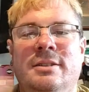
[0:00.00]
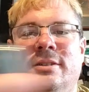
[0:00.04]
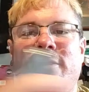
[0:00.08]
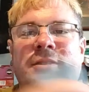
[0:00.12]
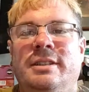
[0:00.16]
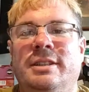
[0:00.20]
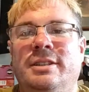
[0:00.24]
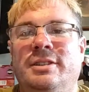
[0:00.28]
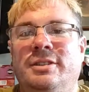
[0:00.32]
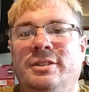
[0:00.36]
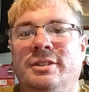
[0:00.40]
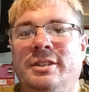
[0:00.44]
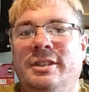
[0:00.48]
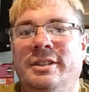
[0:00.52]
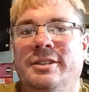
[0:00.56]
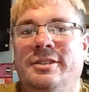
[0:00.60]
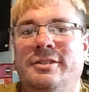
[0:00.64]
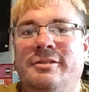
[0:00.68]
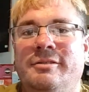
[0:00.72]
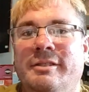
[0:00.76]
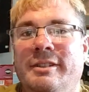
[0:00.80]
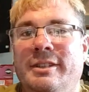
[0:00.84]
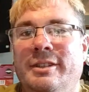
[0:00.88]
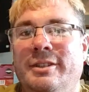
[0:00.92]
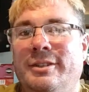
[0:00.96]
Already touching the
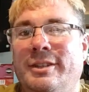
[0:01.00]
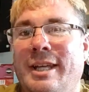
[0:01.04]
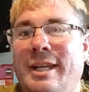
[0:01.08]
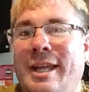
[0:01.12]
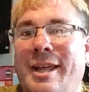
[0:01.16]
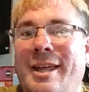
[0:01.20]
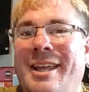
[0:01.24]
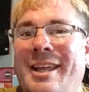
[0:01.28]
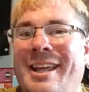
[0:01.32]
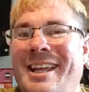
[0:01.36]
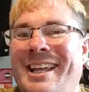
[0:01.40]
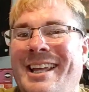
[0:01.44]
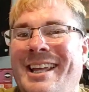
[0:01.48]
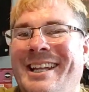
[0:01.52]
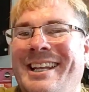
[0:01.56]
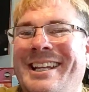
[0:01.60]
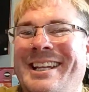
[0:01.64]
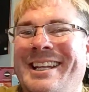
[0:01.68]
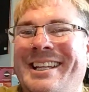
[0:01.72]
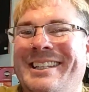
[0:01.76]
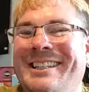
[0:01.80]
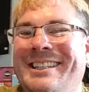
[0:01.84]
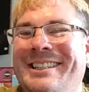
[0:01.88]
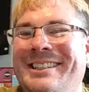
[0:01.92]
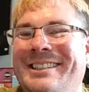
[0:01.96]
screen, look,
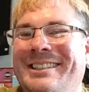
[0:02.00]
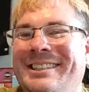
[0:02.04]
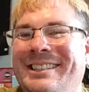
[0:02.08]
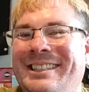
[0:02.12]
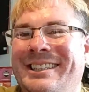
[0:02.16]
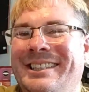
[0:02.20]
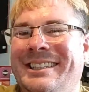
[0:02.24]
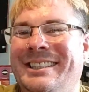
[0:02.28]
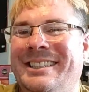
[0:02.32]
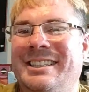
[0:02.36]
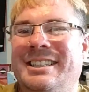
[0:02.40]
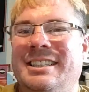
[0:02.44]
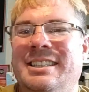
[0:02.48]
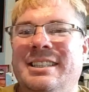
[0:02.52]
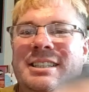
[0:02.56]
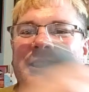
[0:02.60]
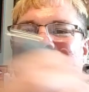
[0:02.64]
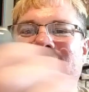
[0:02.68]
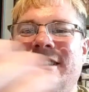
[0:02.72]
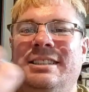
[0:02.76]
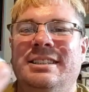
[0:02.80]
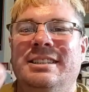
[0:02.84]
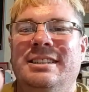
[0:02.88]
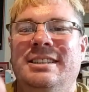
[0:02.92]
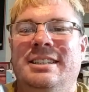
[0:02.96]
you dirty.
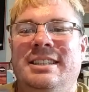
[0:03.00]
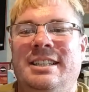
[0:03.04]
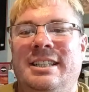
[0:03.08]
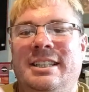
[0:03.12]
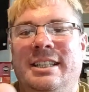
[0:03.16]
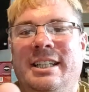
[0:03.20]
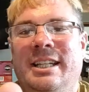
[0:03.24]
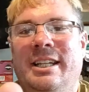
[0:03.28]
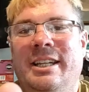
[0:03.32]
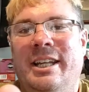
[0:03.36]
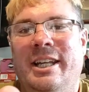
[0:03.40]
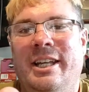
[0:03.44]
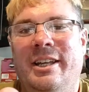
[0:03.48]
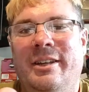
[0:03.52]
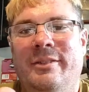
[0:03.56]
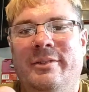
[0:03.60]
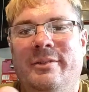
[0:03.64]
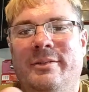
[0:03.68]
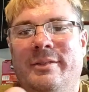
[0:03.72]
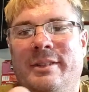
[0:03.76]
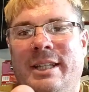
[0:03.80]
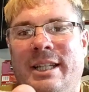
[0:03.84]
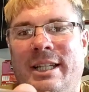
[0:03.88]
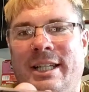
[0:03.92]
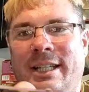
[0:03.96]
And there you
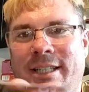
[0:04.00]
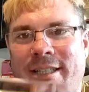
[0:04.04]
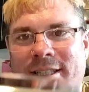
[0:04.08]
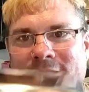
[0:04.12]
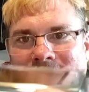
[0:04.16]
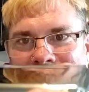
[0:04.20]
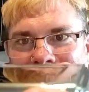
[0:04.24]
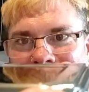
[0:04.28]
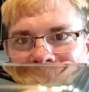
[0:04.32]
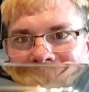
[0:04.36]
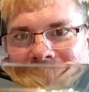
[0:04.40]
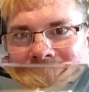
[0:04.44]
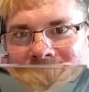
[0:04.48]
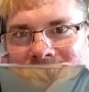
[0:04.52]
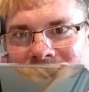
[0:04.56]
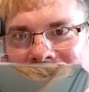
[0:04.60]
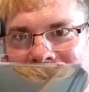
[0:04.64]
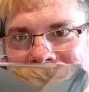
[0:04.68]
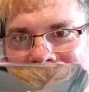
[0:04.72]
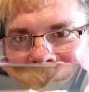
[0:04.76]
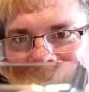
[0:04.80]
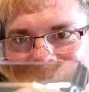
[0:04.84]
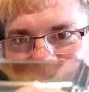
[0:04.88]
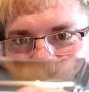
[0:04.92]
go, that is